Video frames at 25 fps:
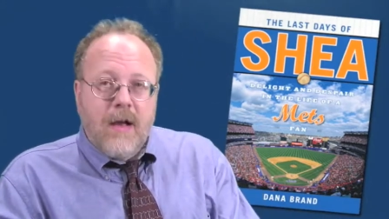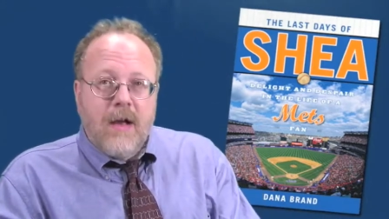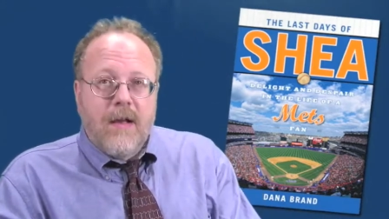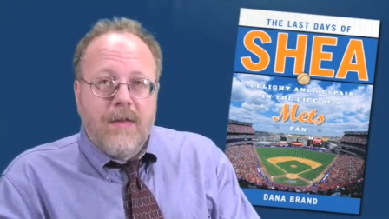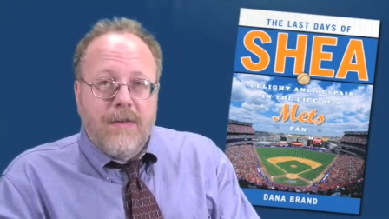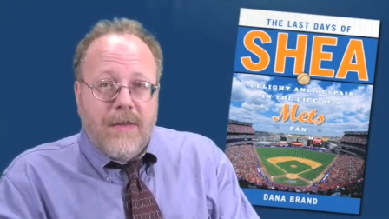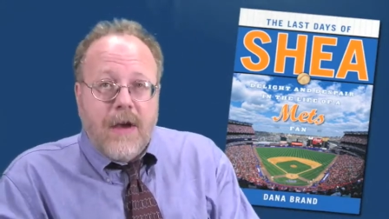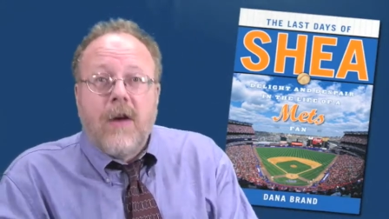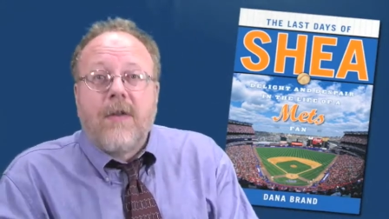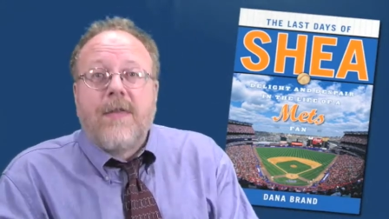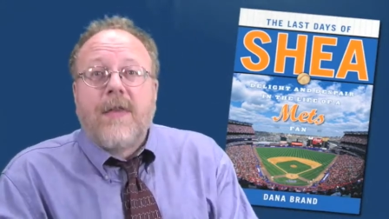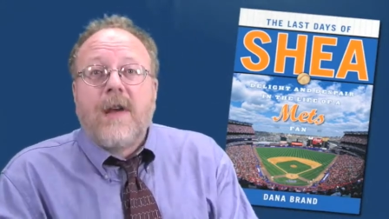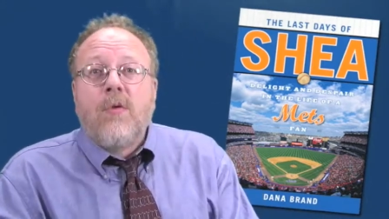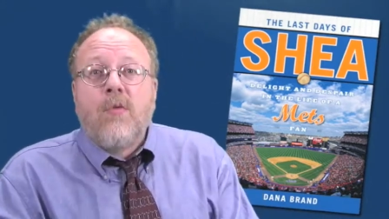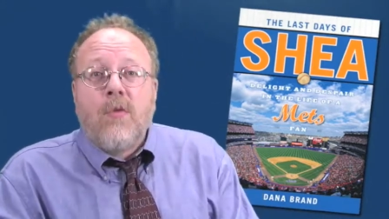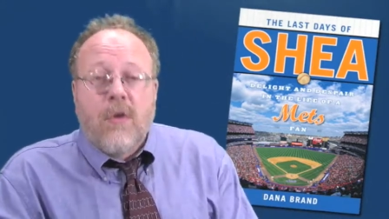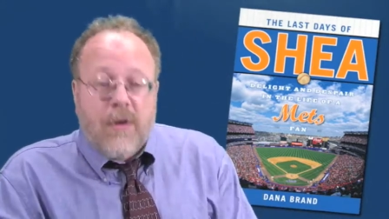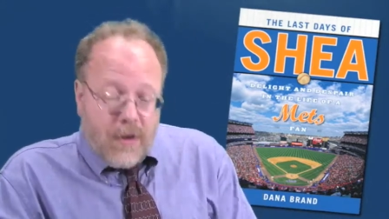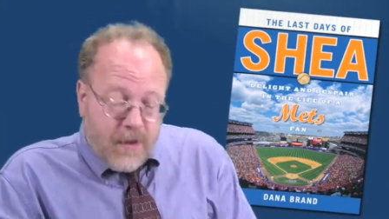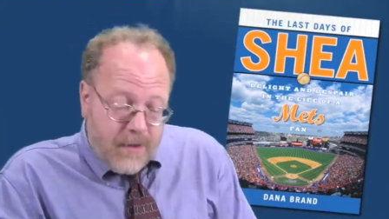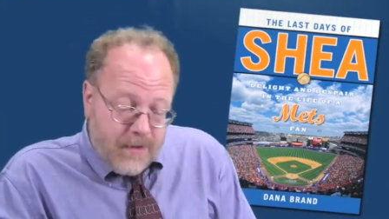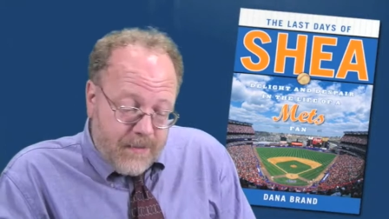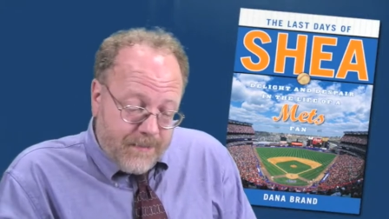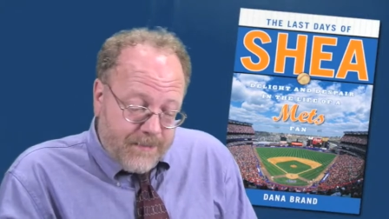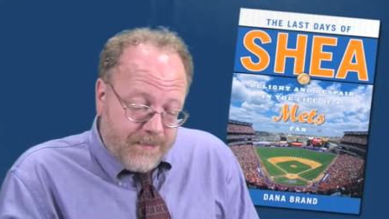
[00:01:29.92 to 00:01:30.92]
There they
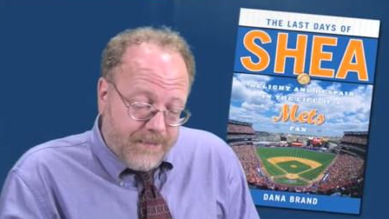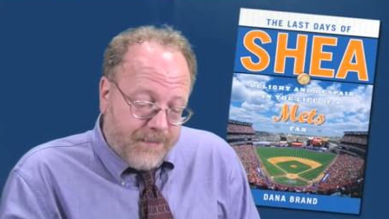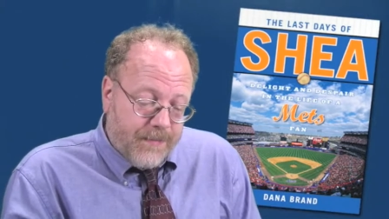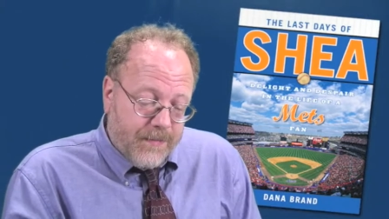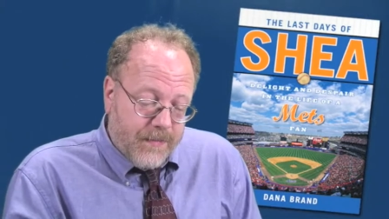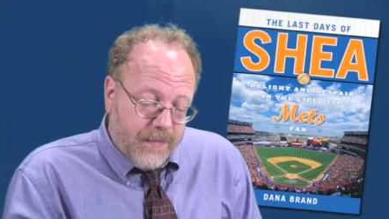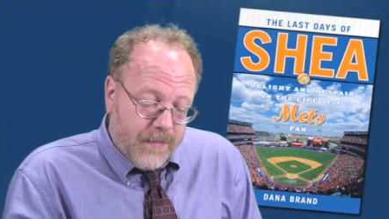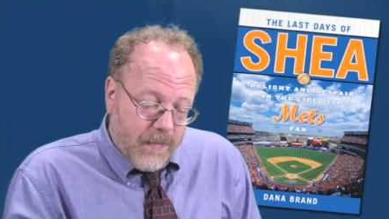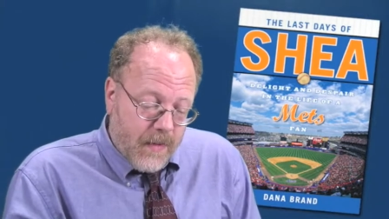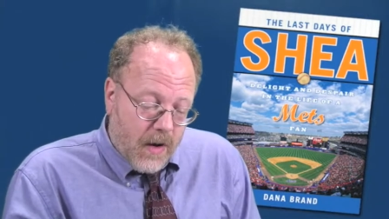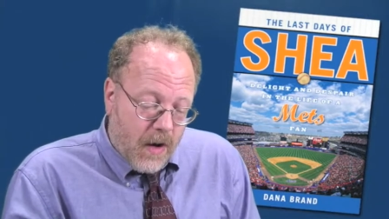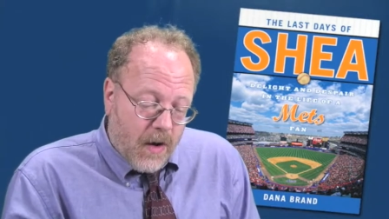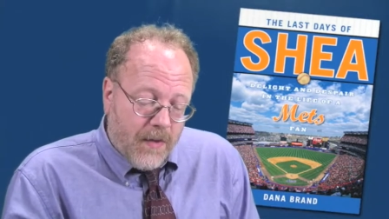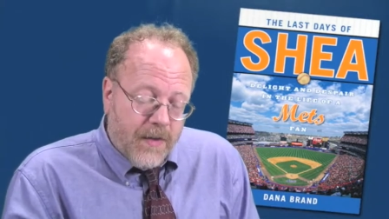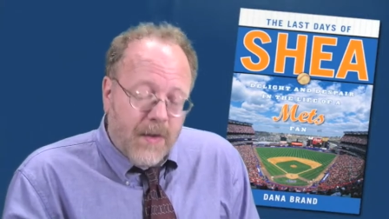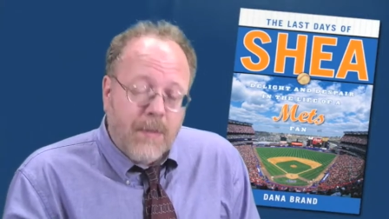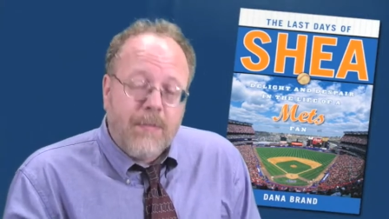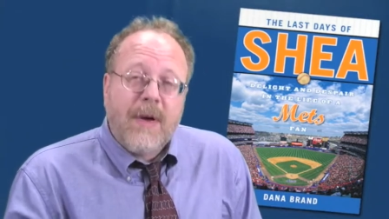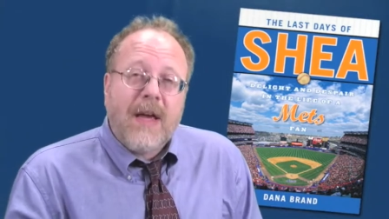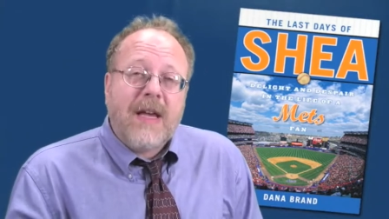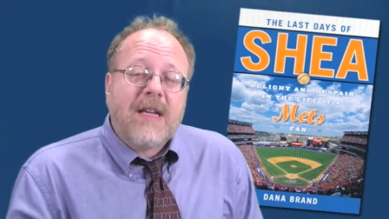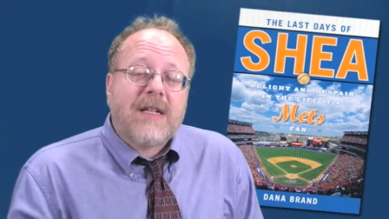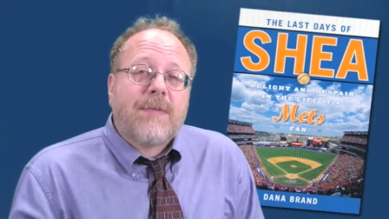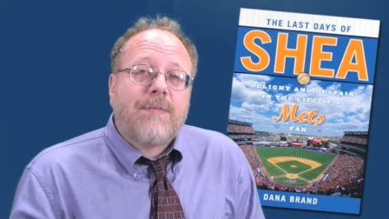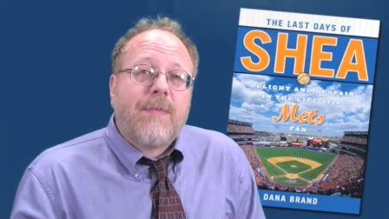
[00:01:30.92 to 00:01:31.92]
were, on the
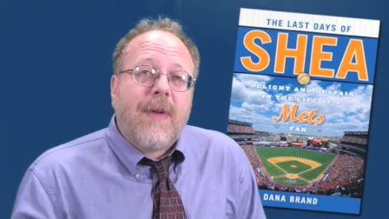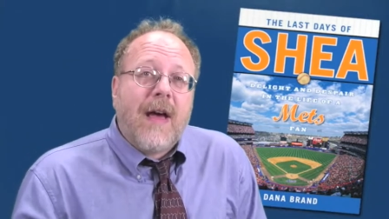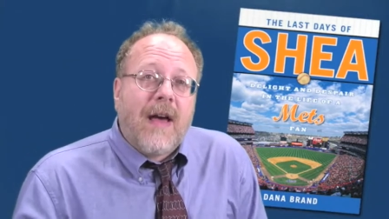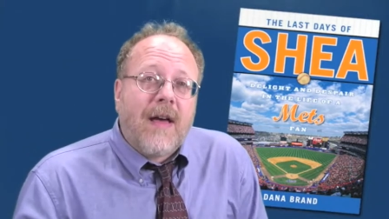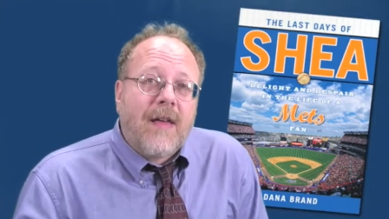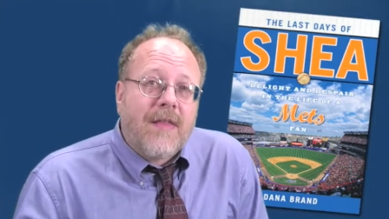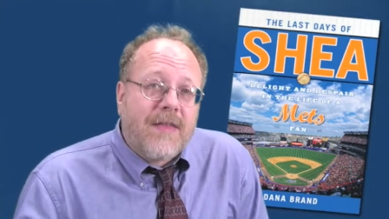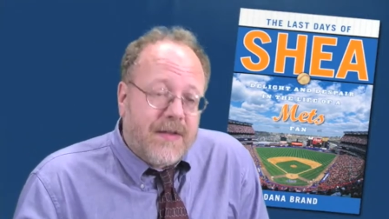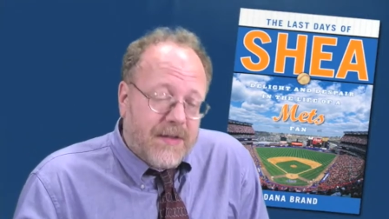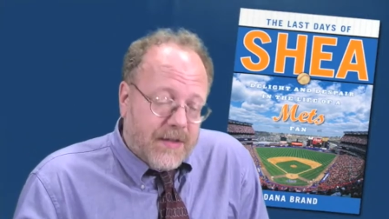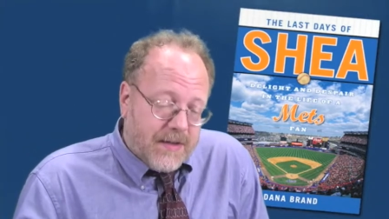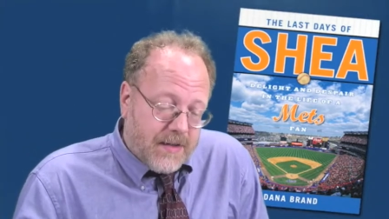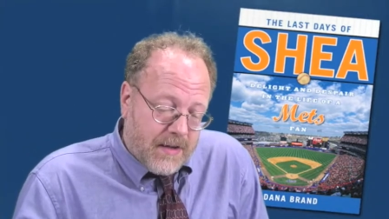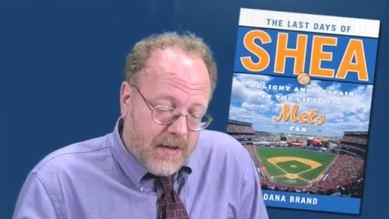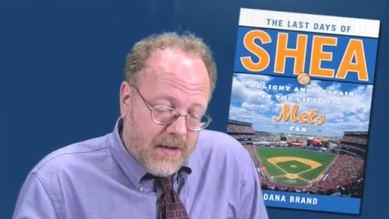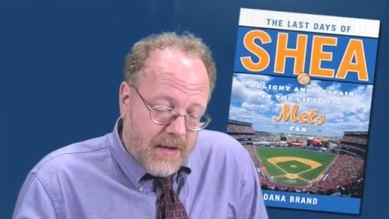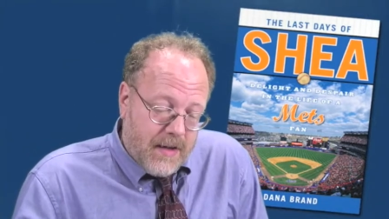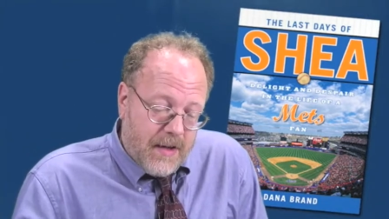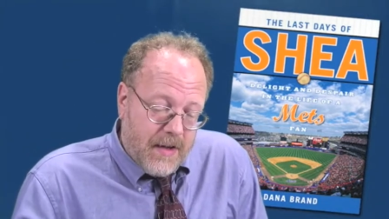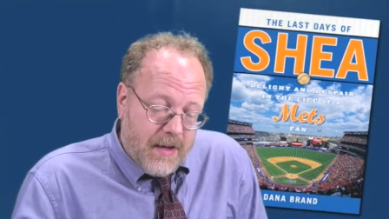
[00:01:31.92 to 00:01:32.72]
base paths,